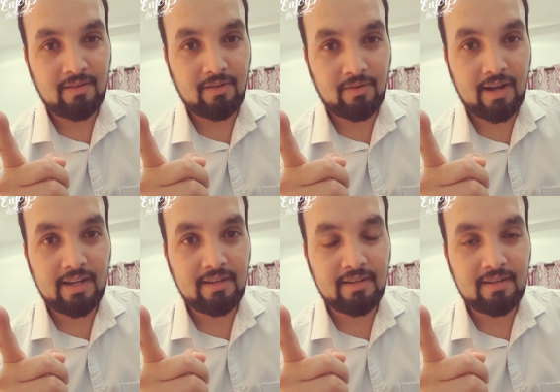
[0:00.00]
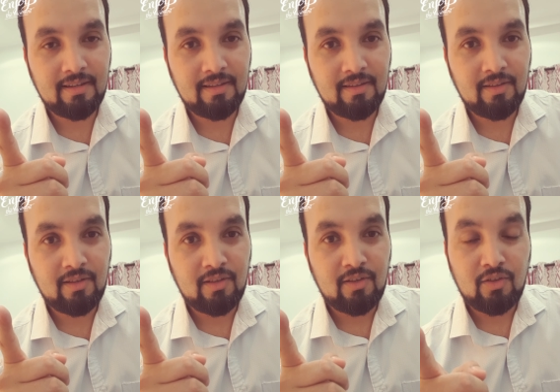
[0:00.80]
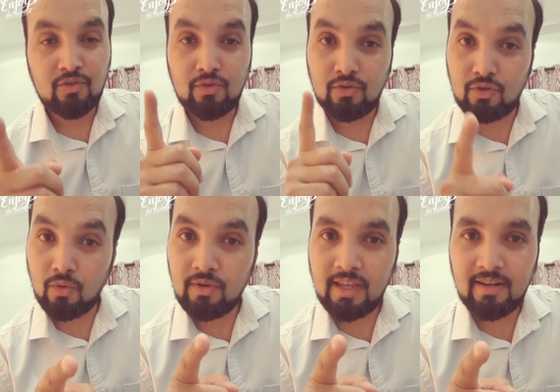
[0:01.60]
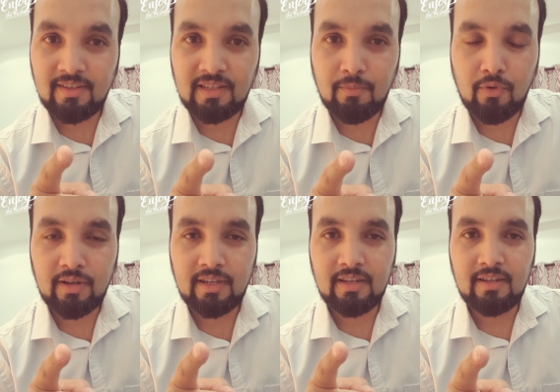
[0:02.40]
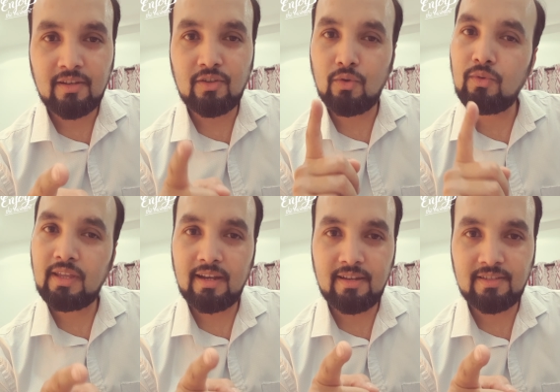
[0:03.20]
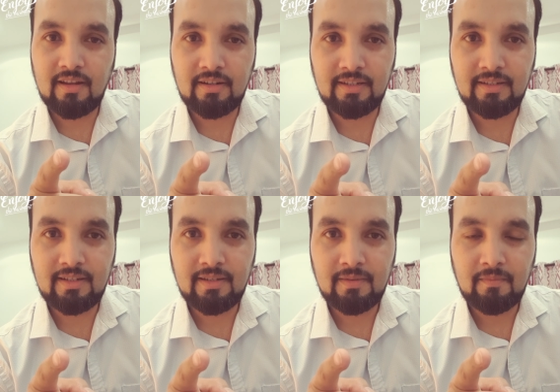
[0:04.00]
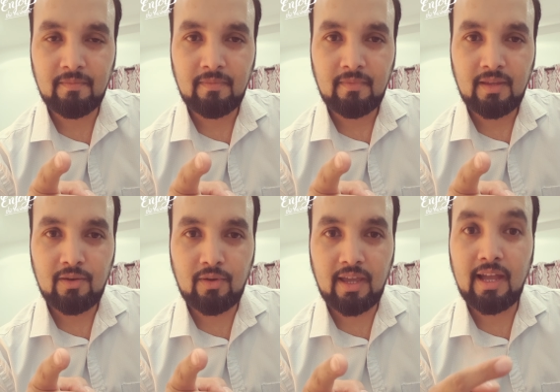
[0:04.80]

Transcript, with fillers: Alright, so don't get disappointed, don't get disheartened, okay?